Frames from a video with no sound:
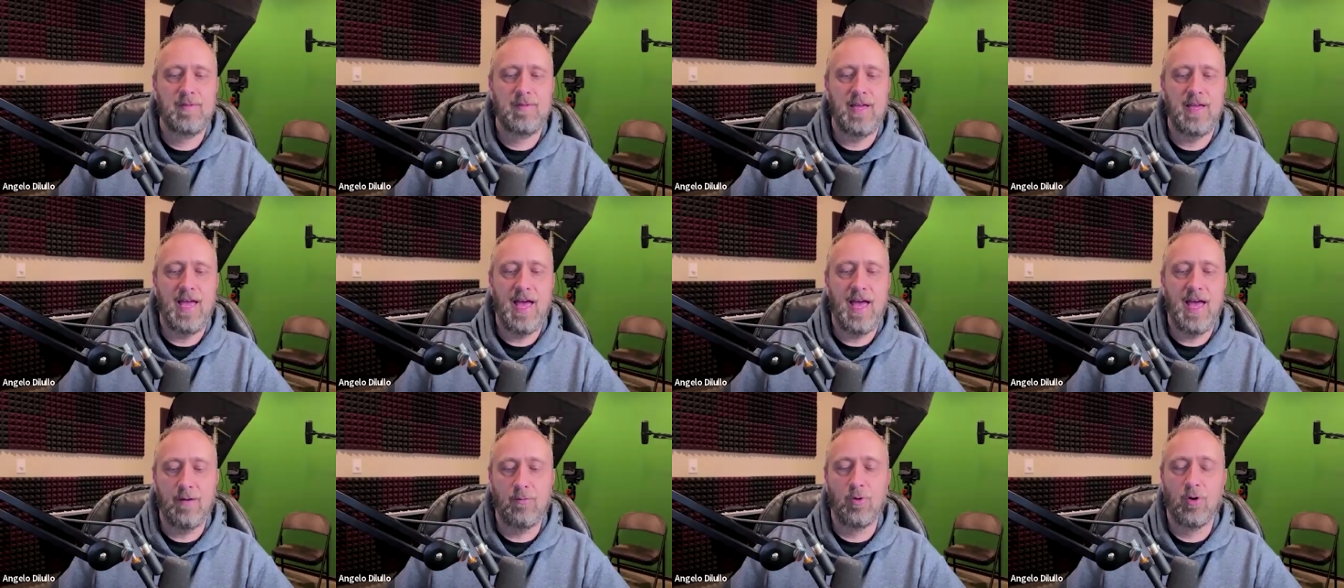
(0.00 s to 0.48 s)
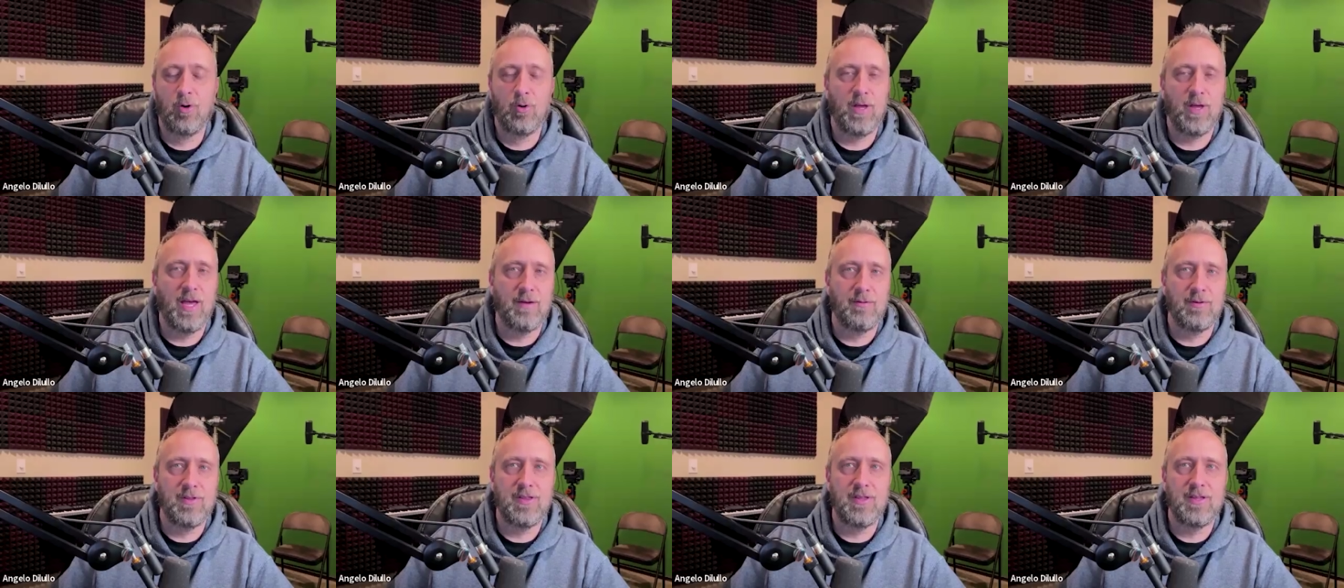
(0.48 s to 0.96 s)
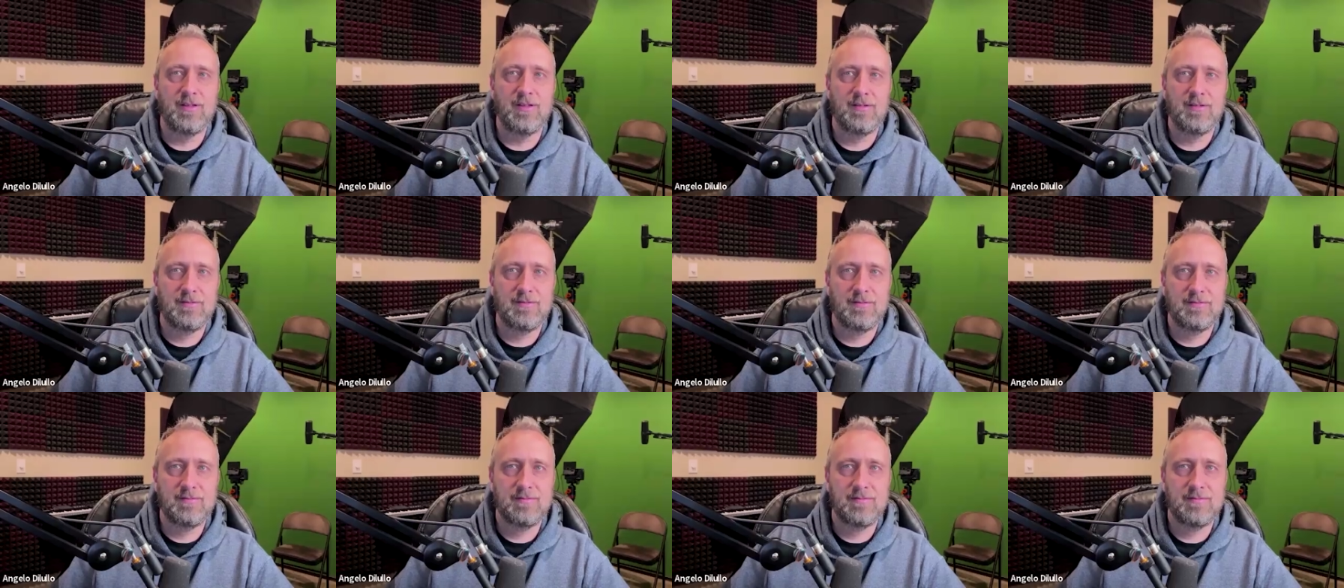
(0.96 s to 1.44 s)
And we're okay with it.
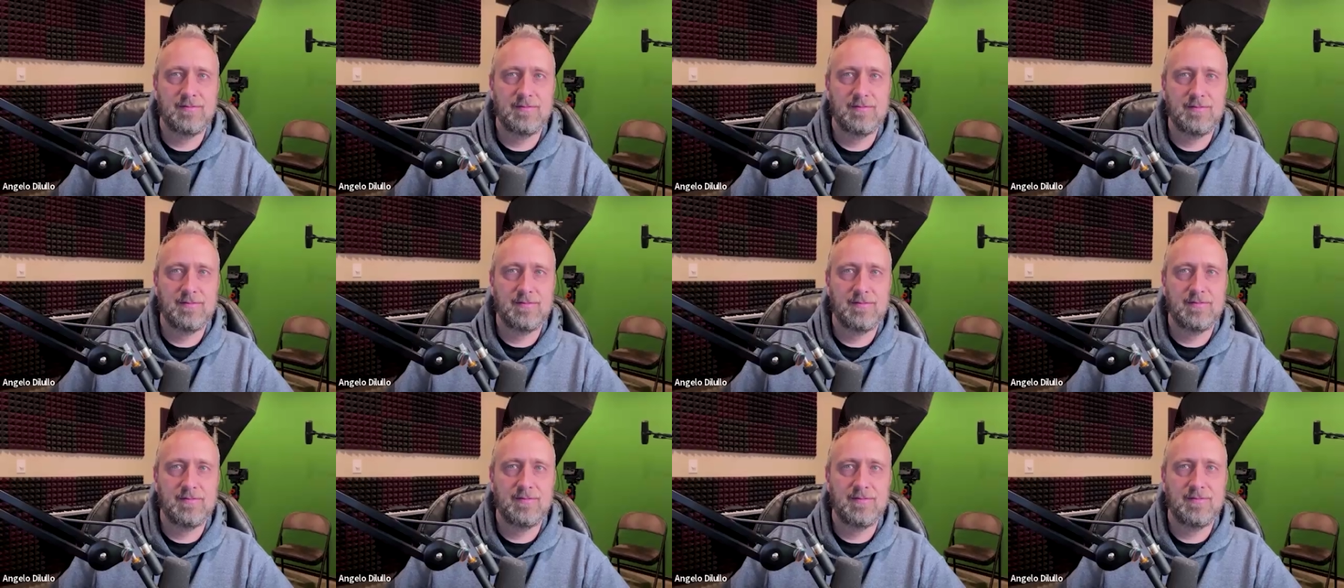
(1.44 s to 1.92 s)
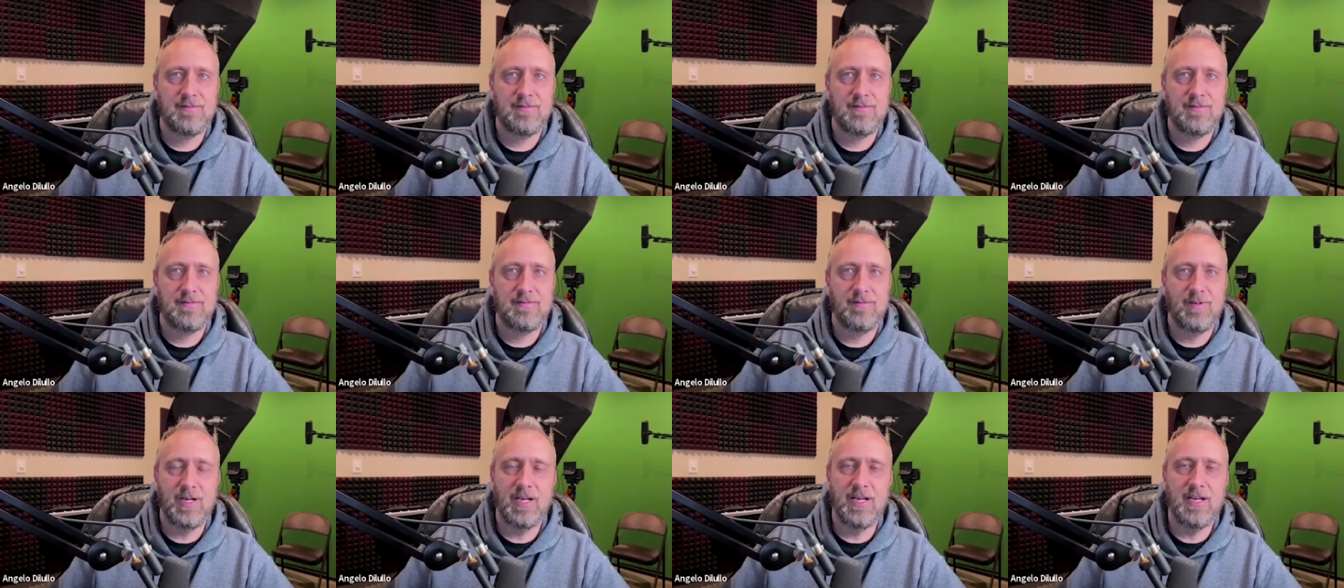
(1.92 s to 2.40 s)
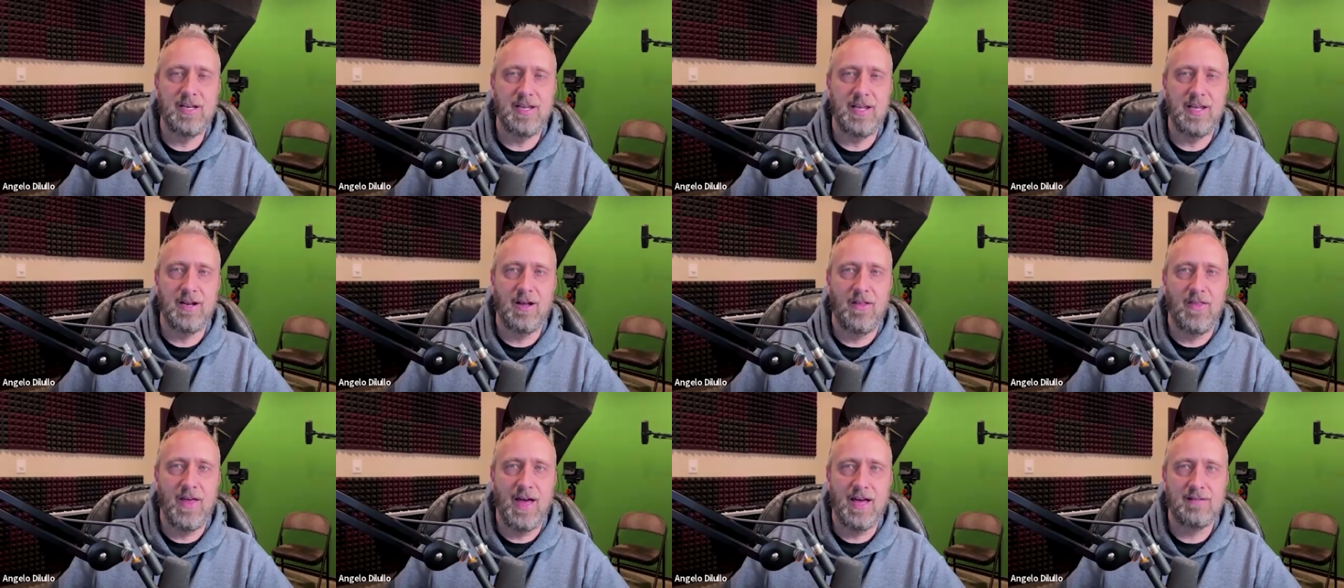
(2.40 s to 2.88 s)
We didn't
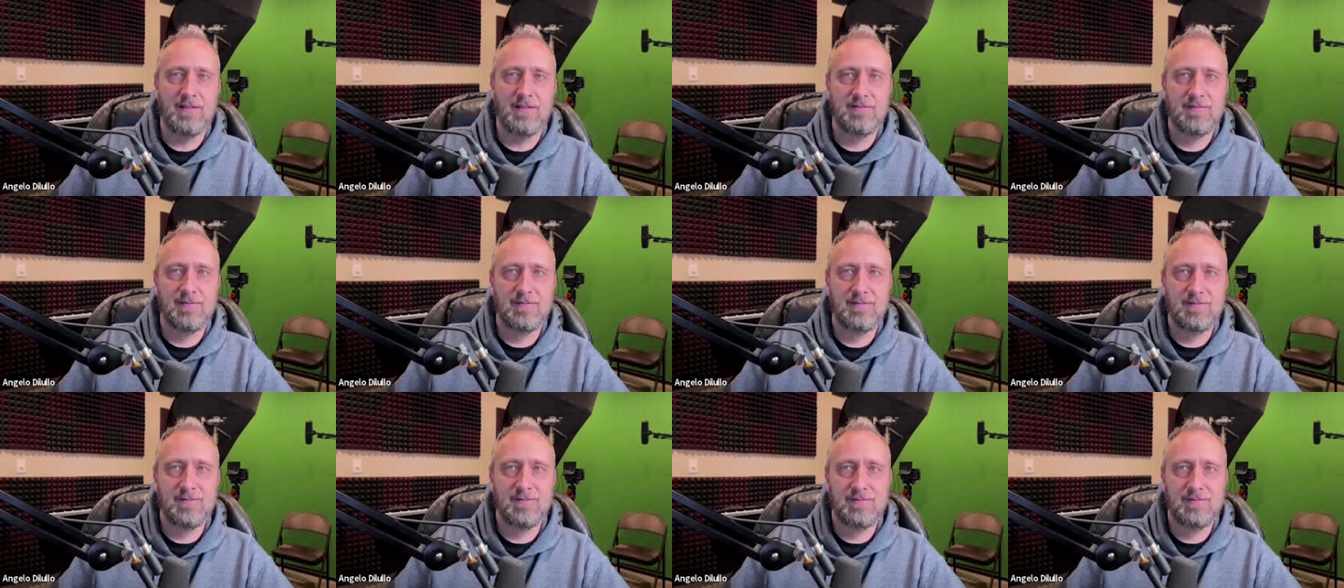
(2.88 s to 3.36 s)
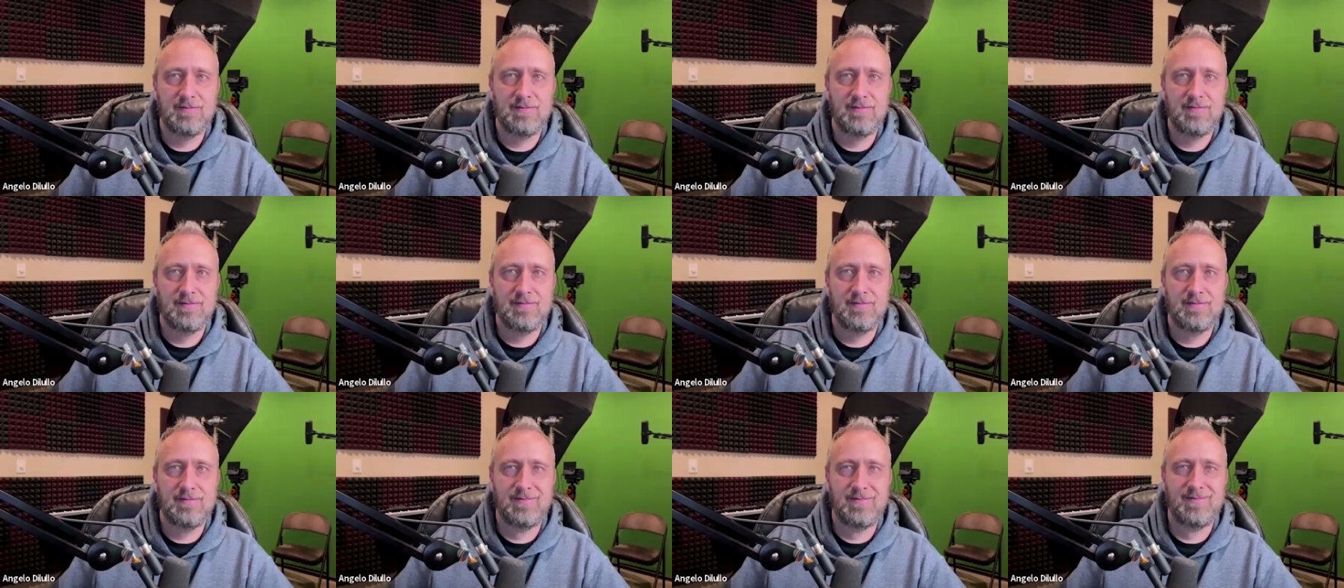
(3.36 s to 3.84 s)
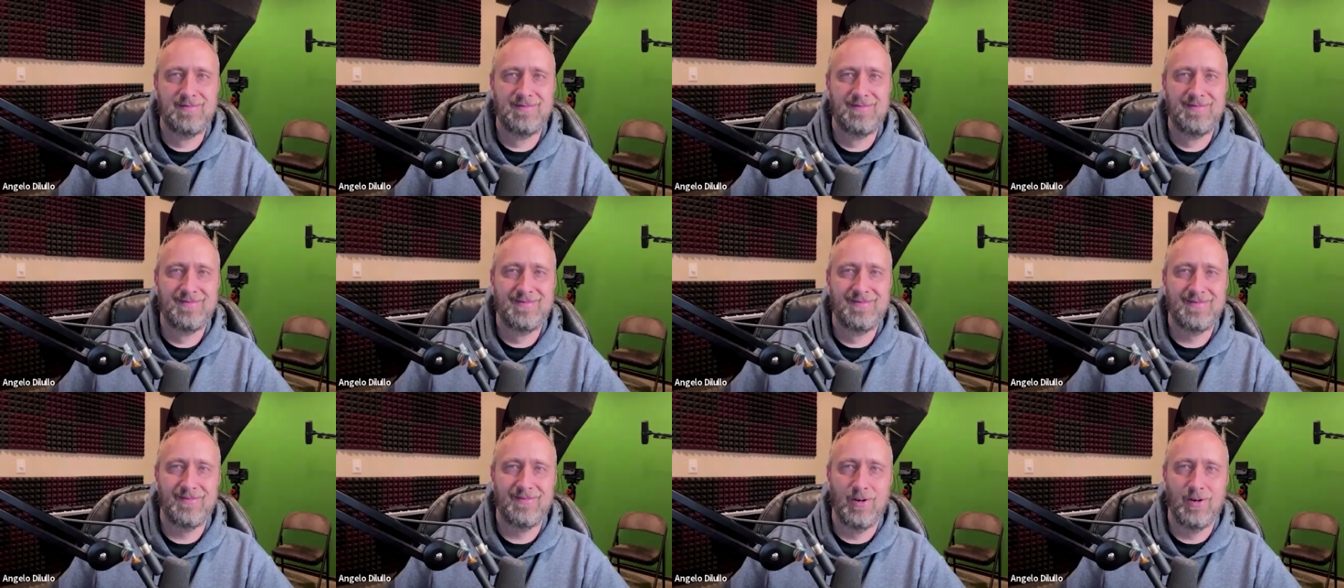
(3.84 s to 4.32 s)
need all that,
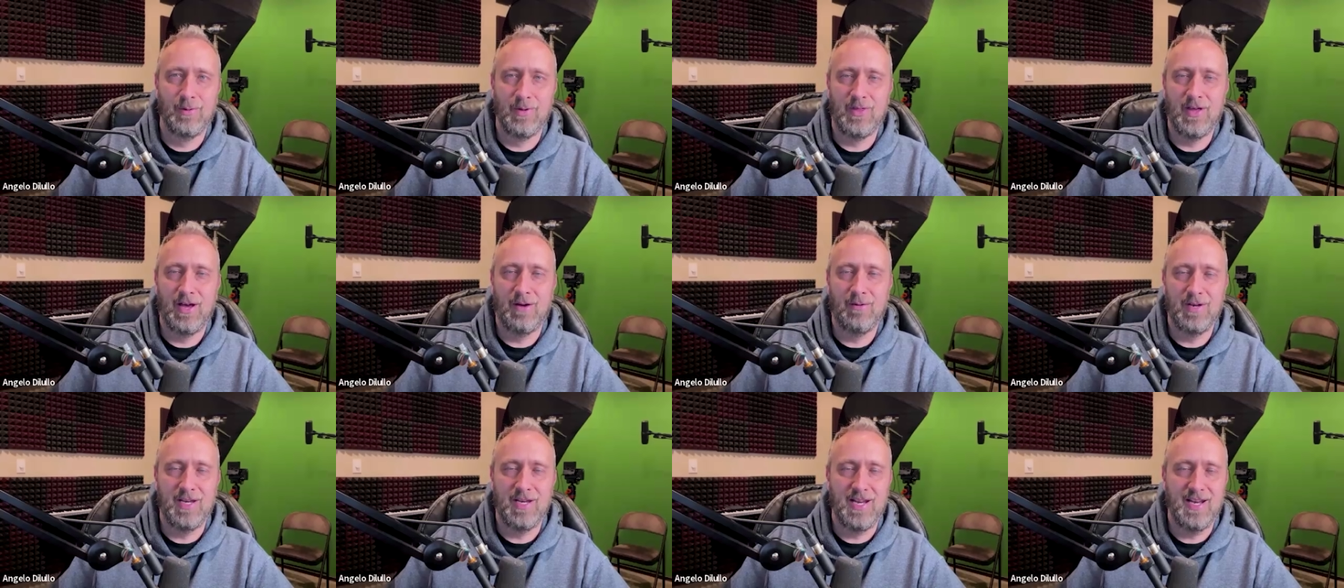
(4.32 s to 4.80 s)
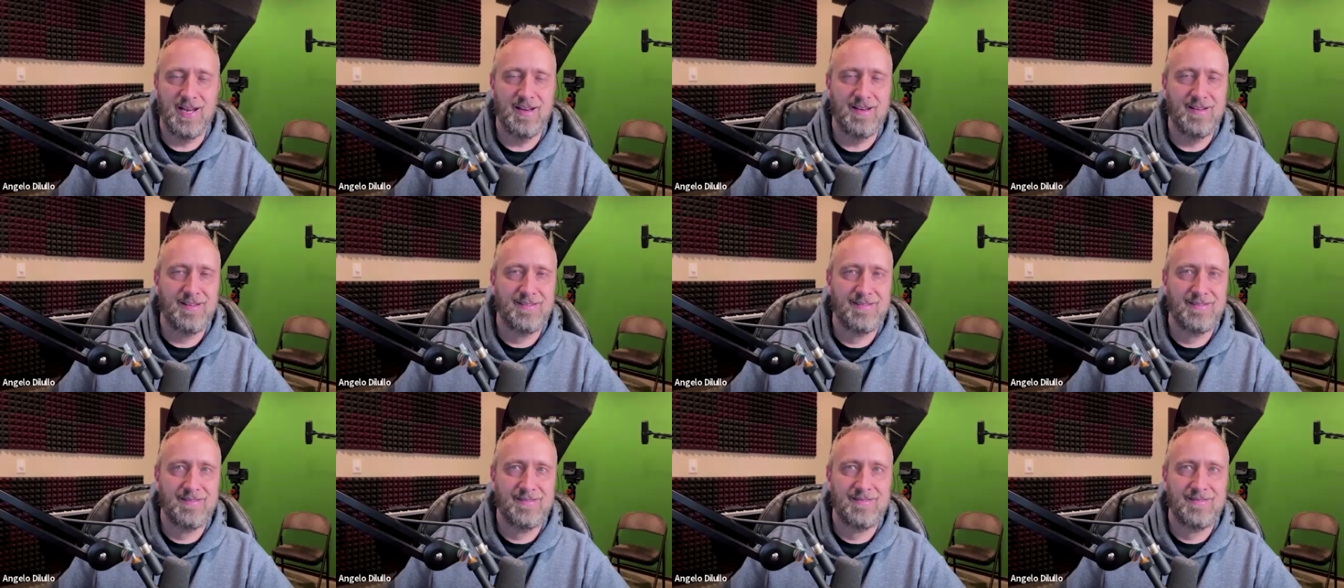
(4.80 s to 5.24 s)
what we thought we needed.